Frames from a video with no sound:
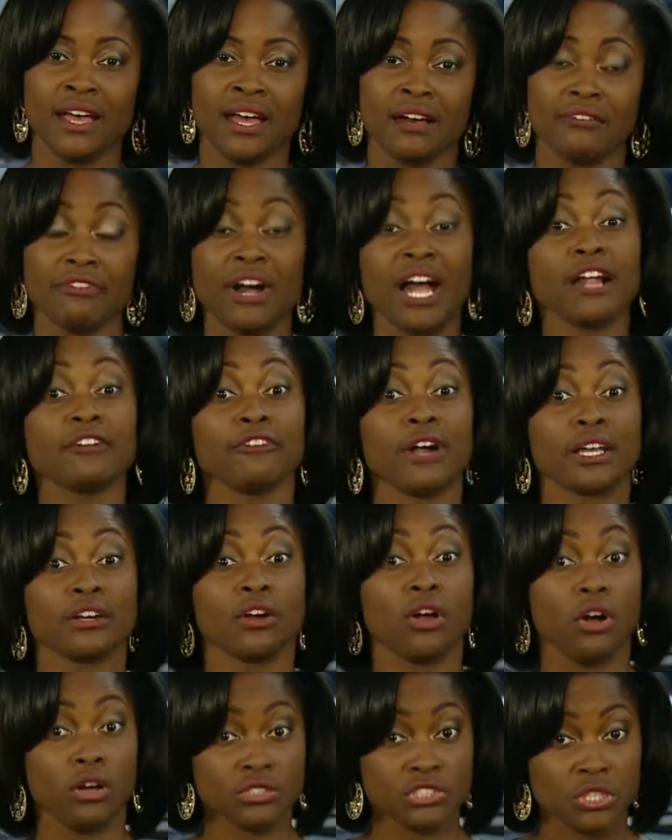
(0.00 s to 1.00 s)
A firefighter
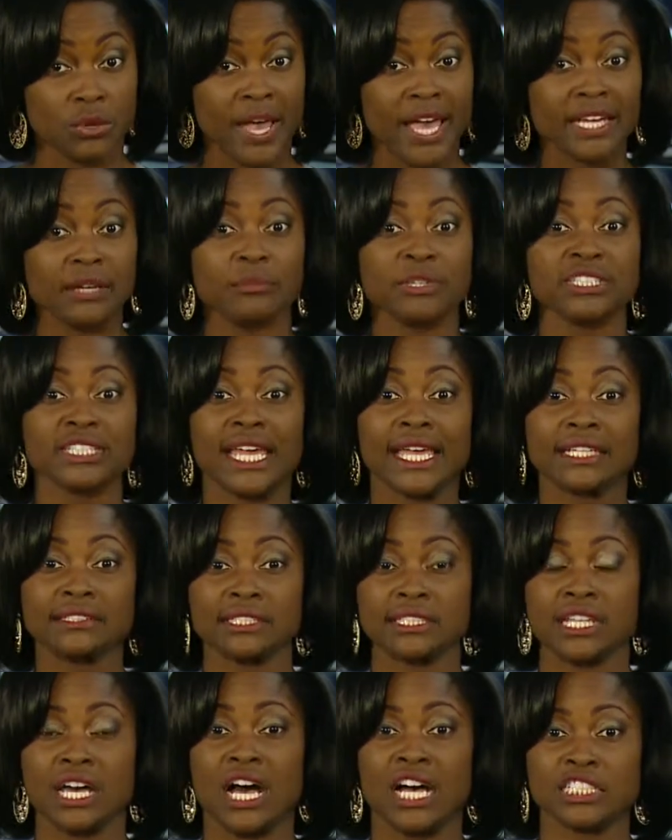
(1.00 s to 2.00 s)
also had to be taken
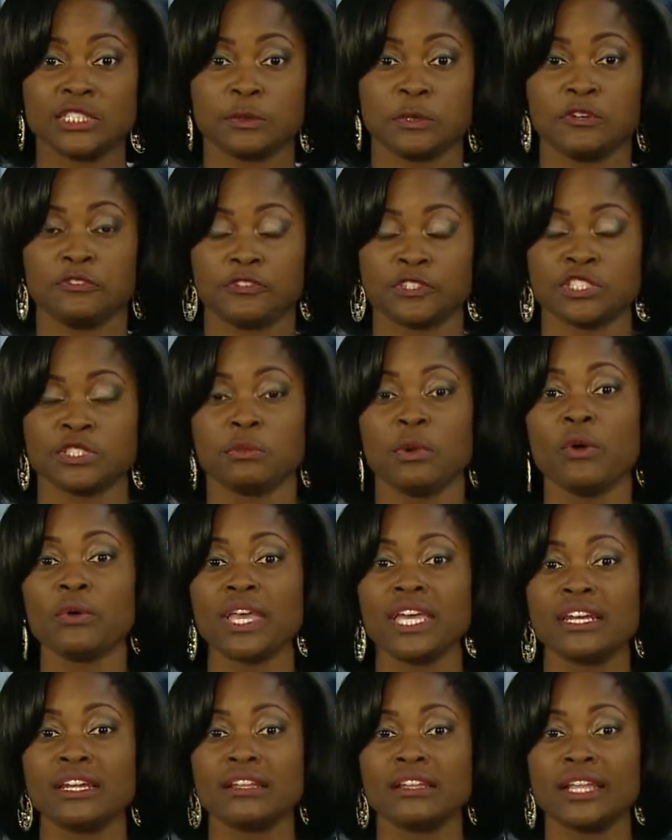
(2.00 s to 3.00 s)
to the hospital for smoke
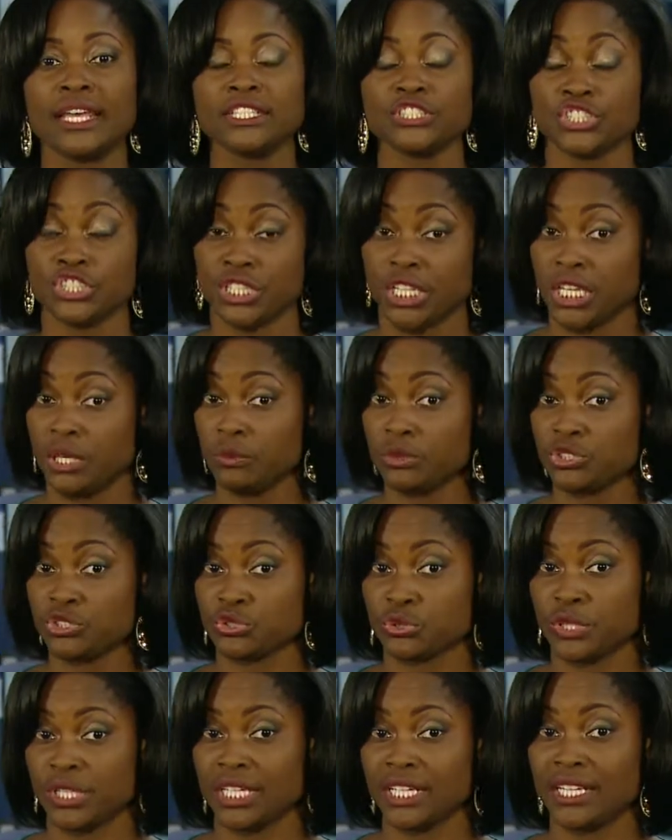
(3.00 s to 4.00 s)
inhalation. He was
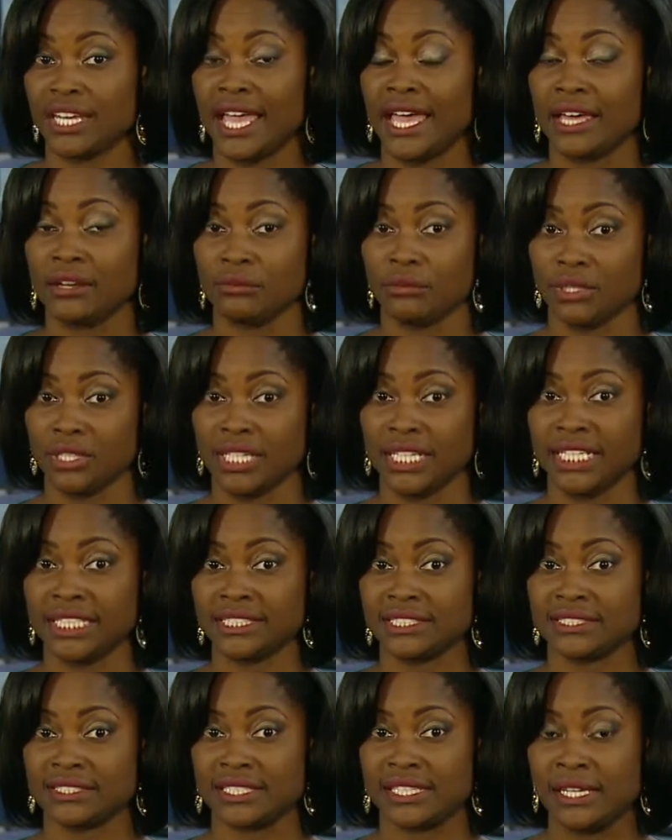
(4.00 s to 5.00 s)
treated and
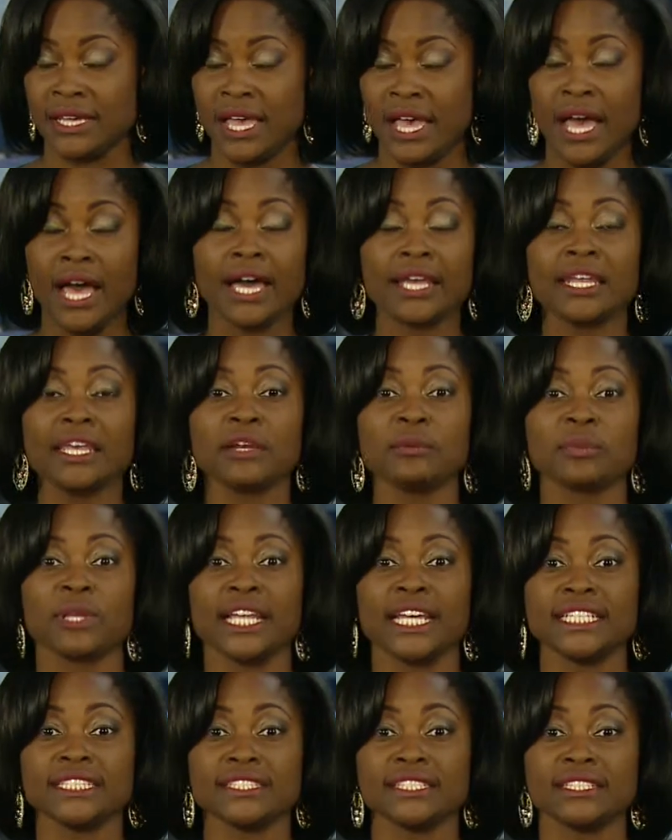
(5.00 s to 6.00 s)
released. Anita
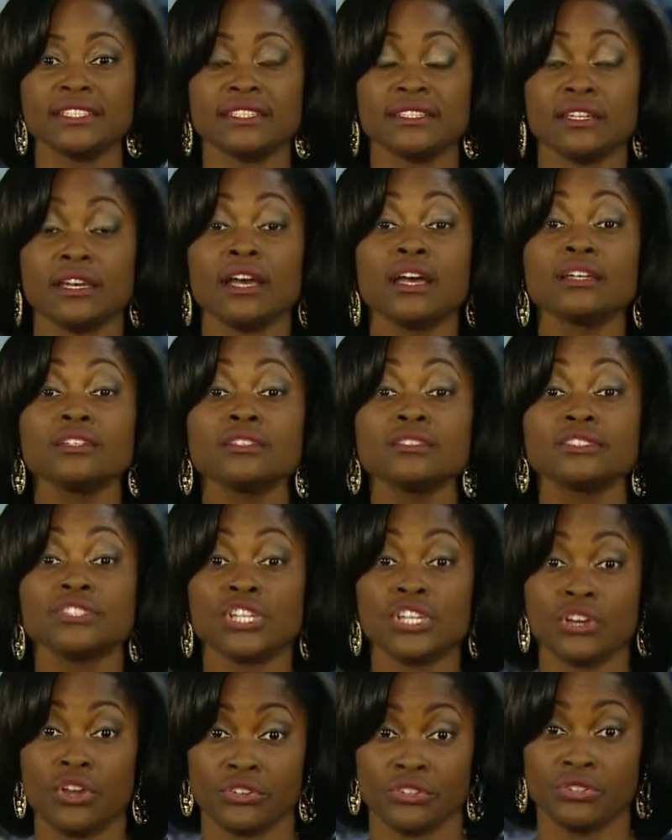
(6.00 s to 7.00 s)
Blanton,
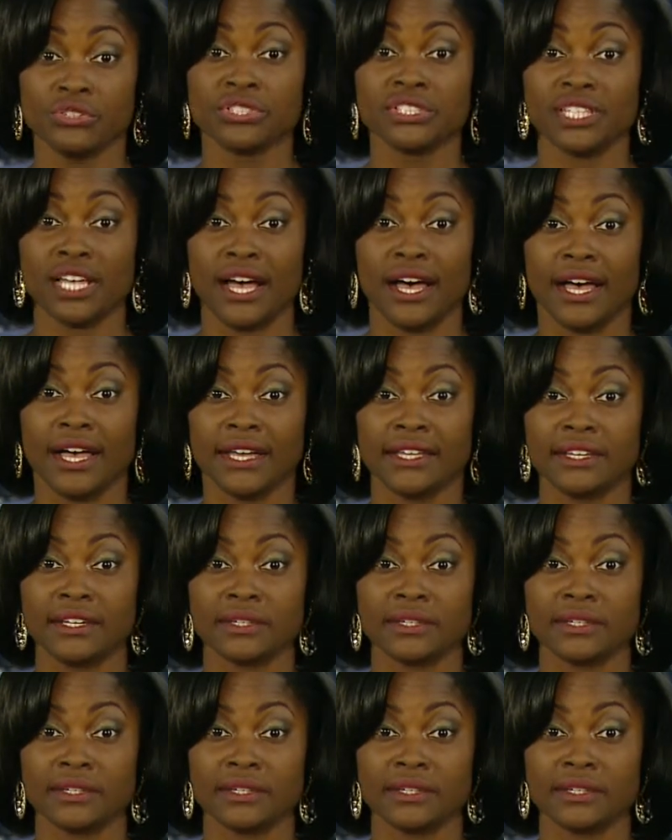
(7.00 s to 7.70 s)
10 on your side.